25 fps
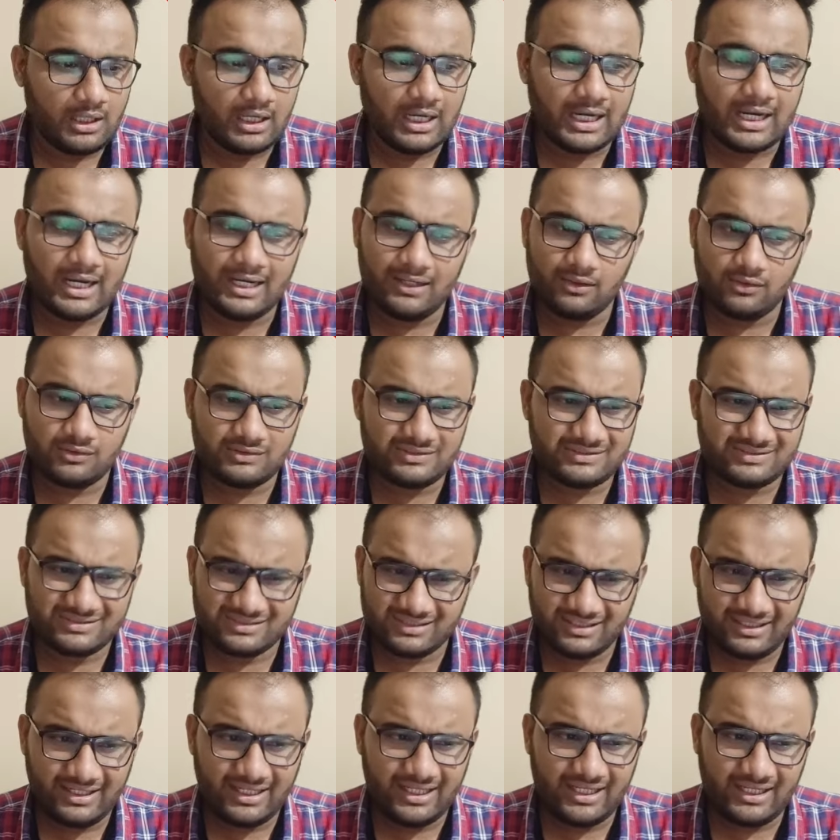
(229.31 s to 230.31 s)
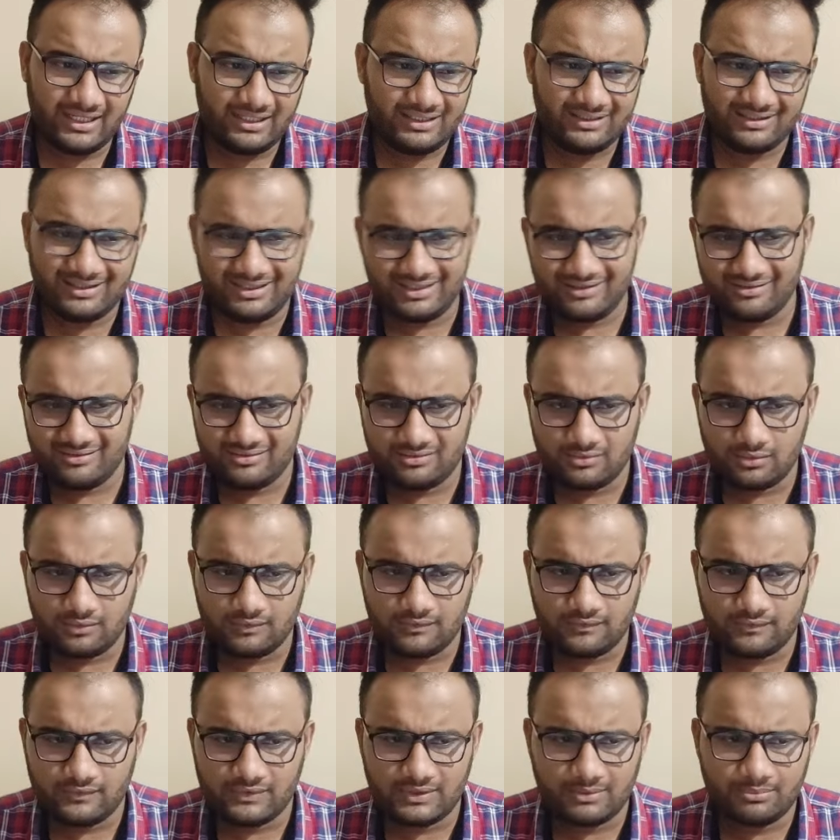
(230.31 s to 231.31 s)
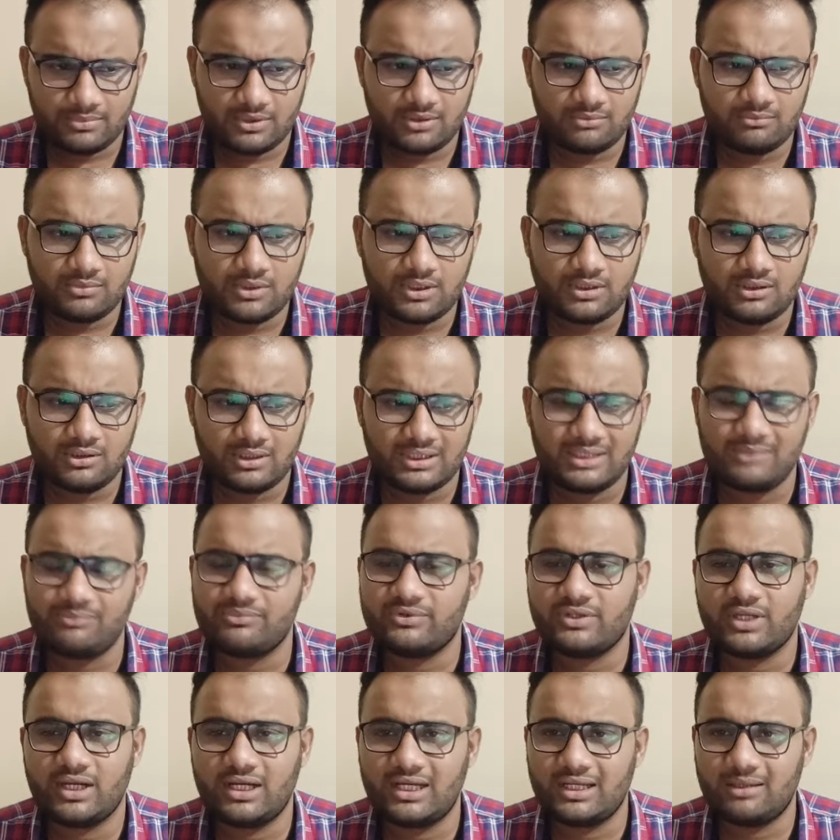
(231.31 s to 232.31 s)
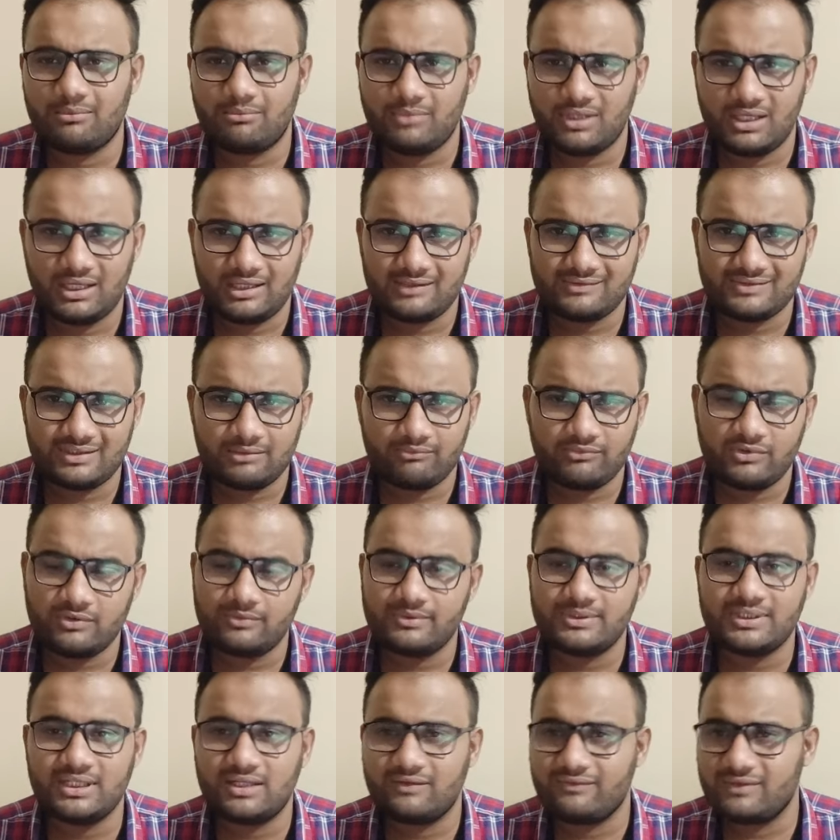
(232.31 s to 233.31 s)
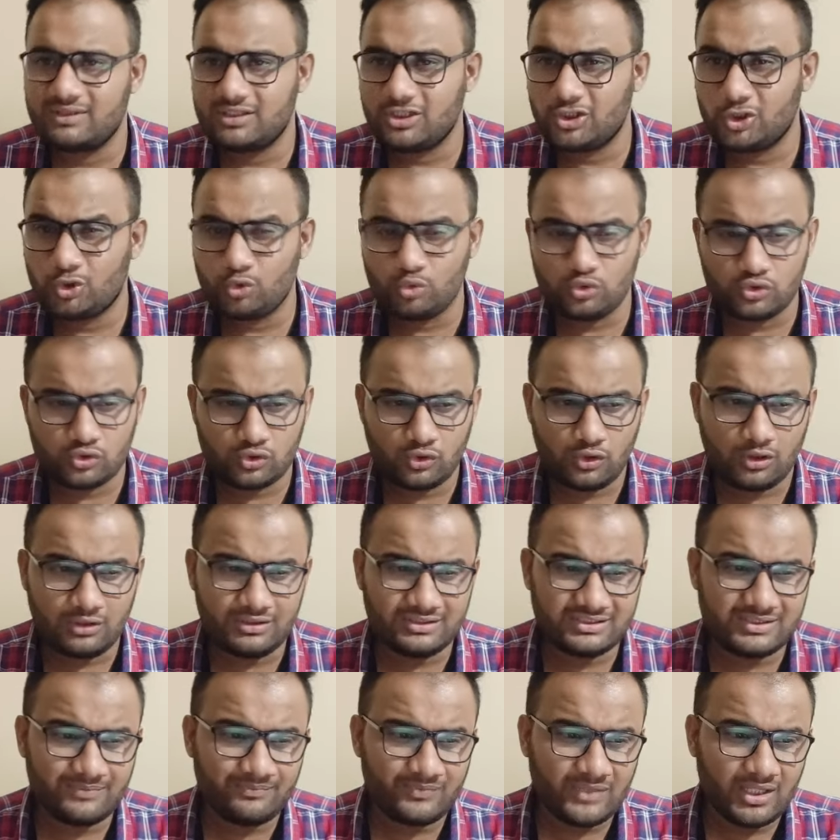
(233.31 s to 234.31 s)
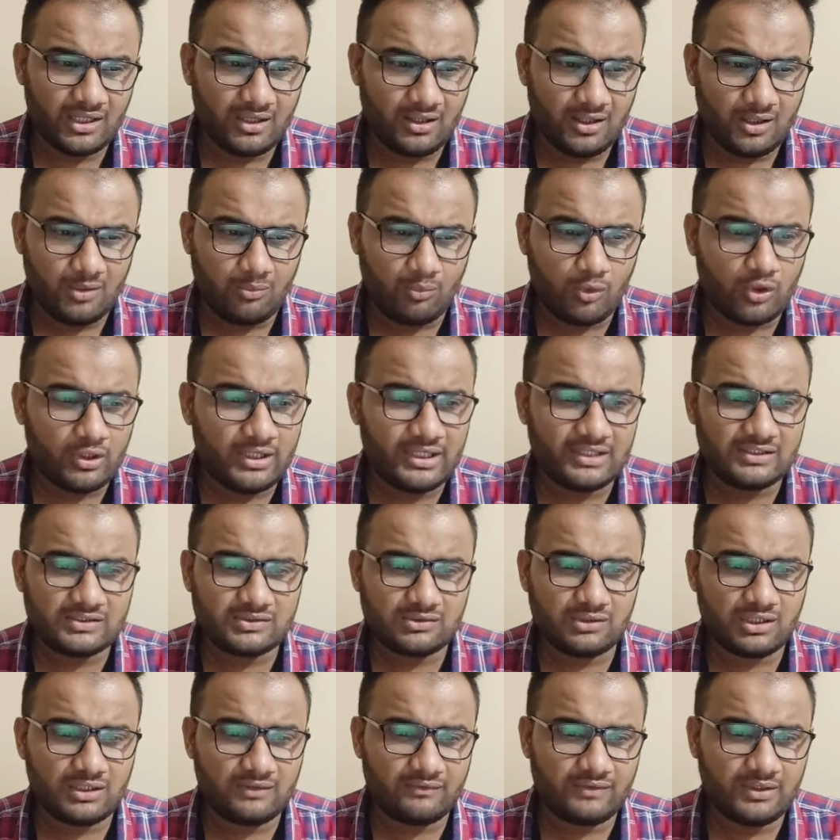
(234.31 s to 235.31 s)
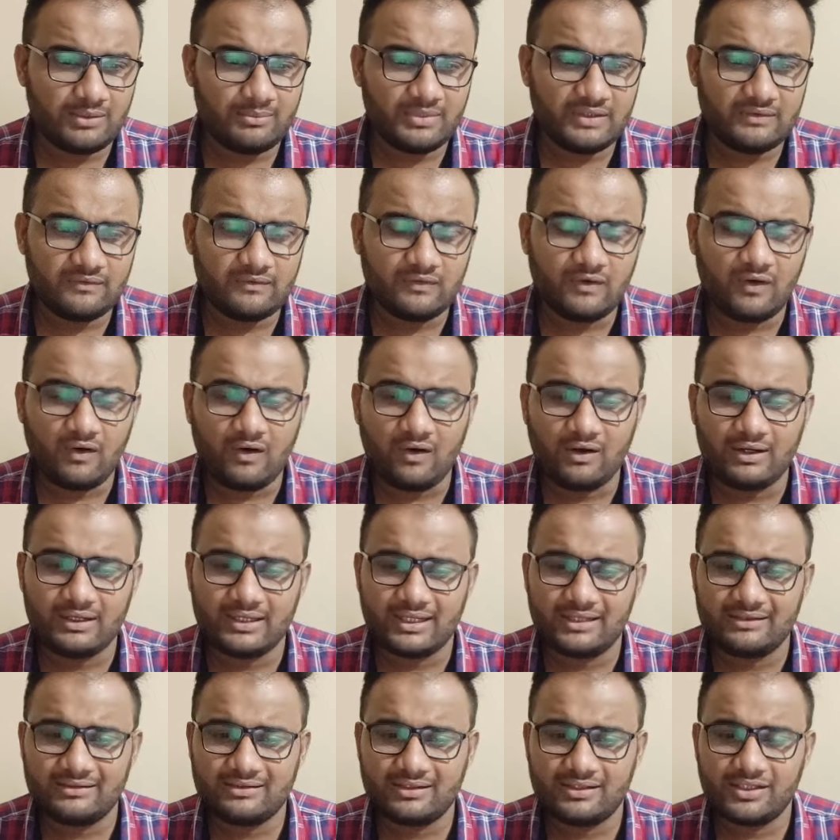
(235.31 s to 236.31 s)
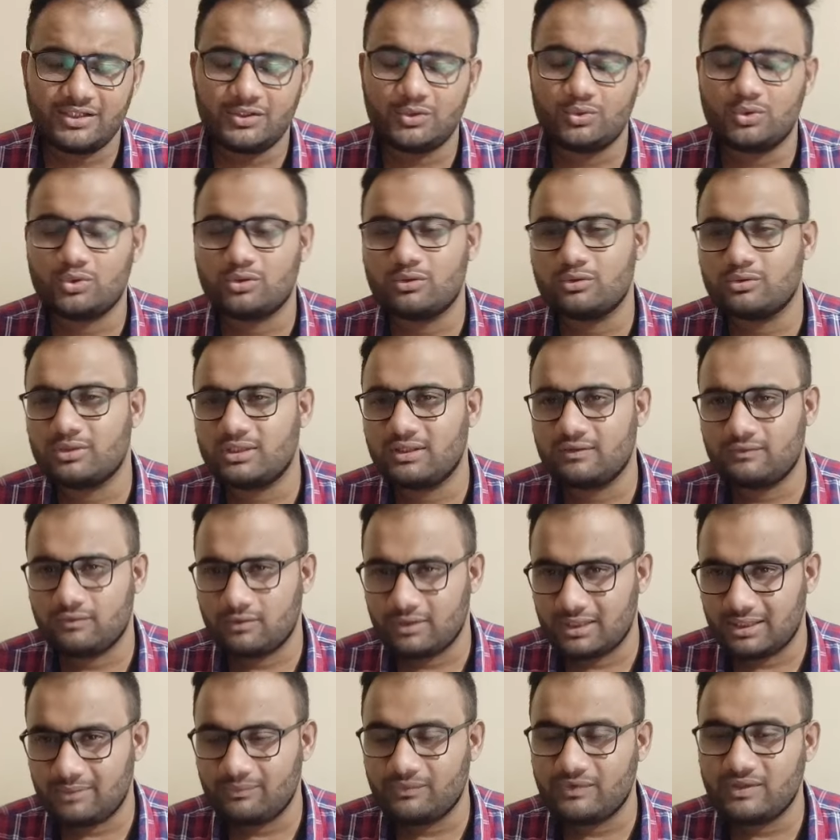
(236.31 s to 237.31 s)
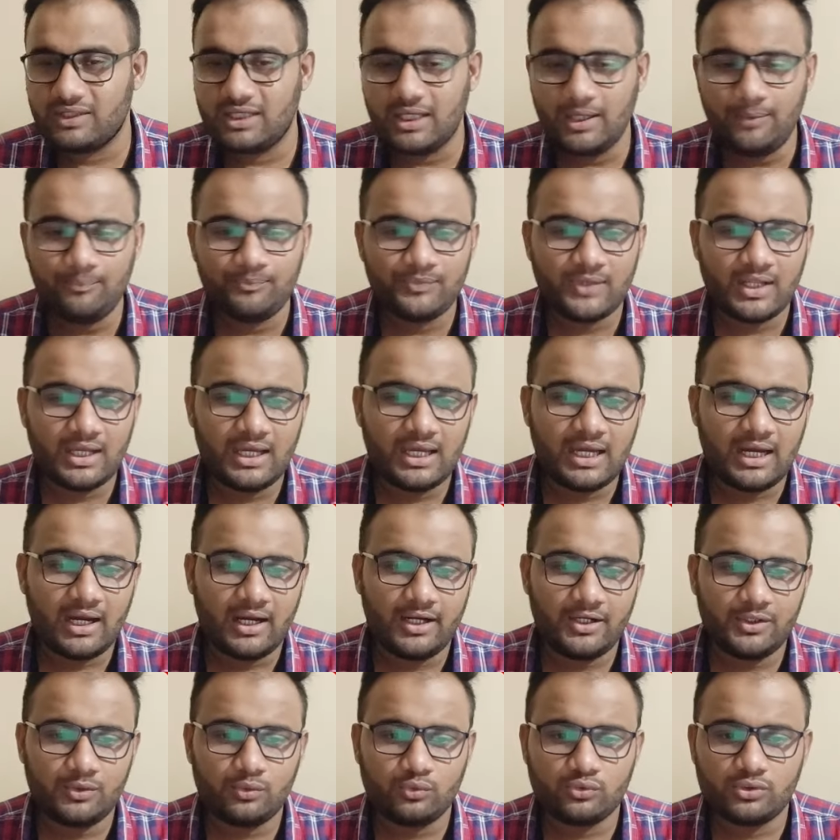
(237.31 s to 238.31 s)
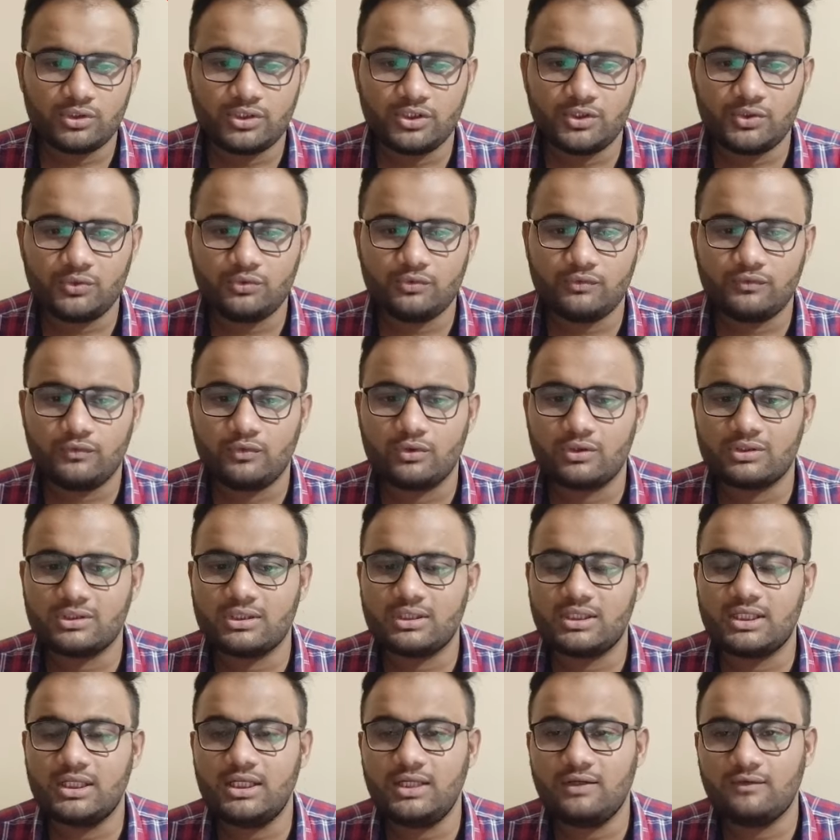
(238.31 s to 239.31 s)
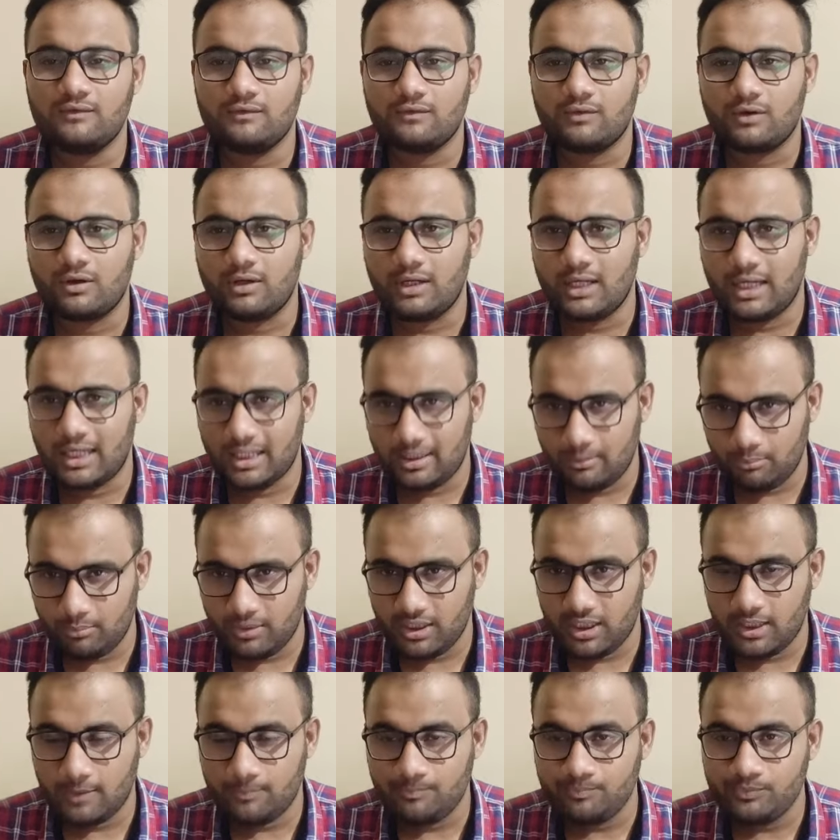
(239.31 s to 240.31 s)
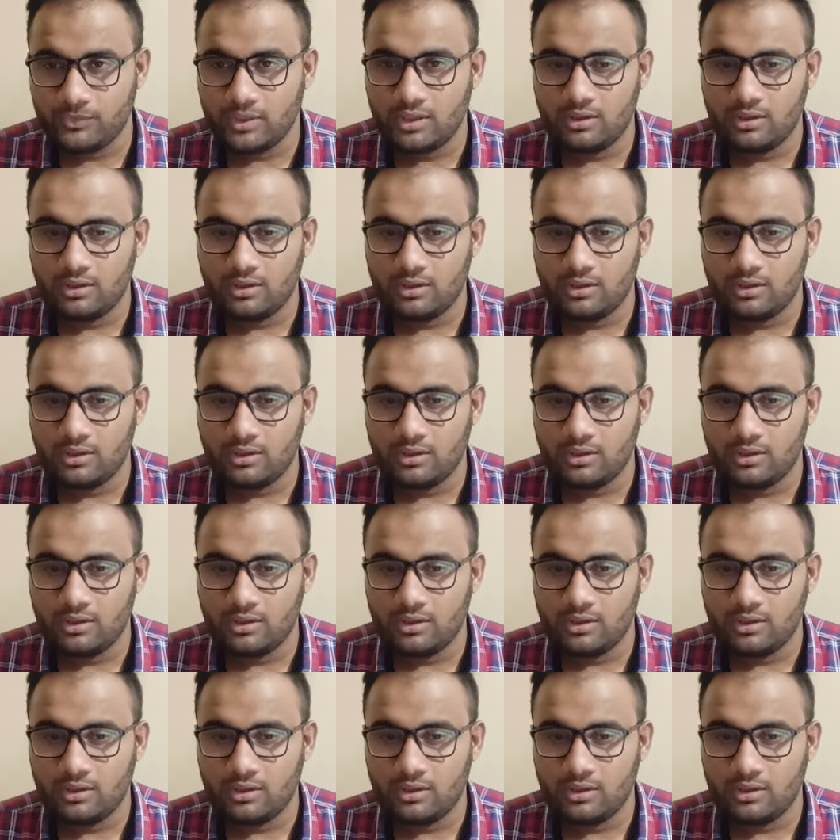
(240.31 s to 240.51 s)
And on Sunday, 10th of September, MCA and MBA exam will be there with the two slots. Morning slot will be for 10:30 to 12:30 for MCA and 2:30 to 4:30 for MBA.